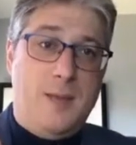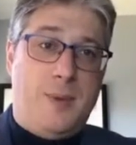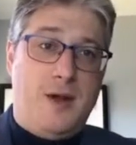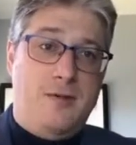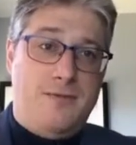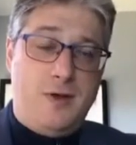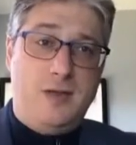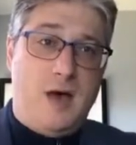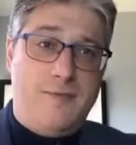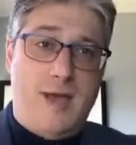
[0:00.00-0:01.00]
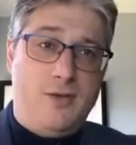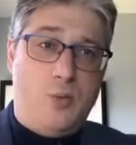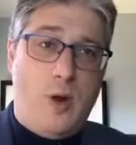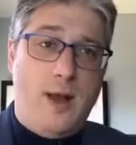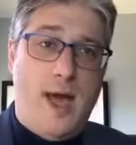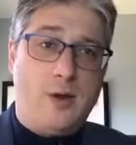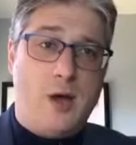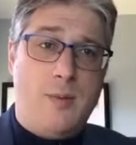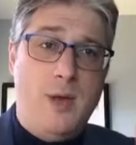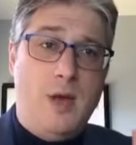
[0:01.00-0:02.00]
But Philadelphia has one
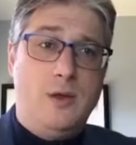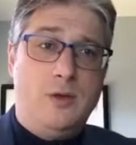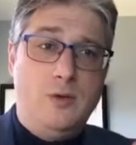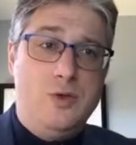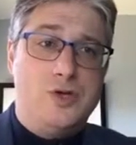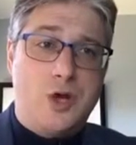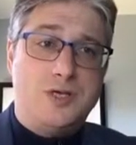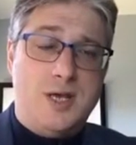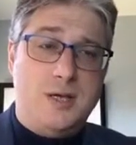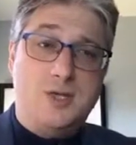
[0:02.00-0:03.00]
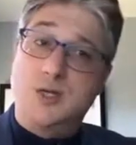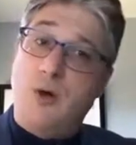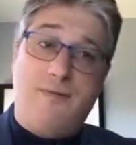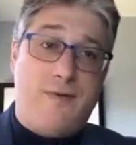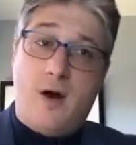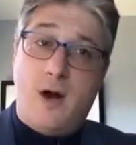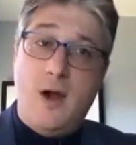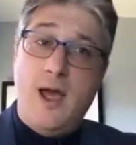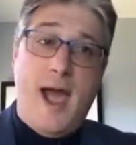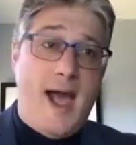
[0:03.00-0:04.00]
outcome. New Jersey so
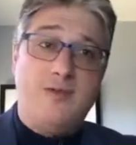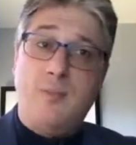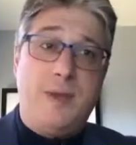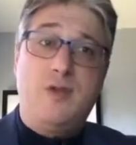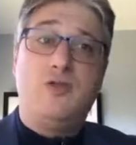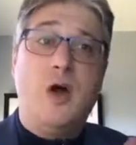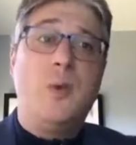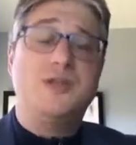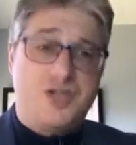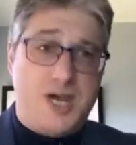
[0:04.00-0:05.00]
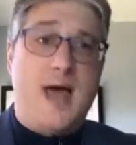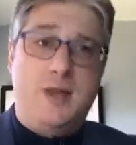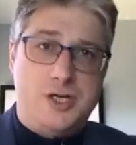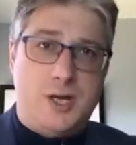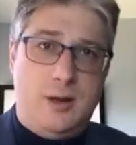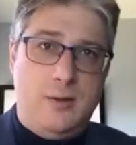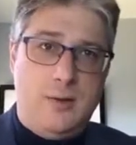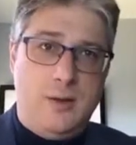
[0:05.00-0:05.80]
far hasn't, because no one's challenged it.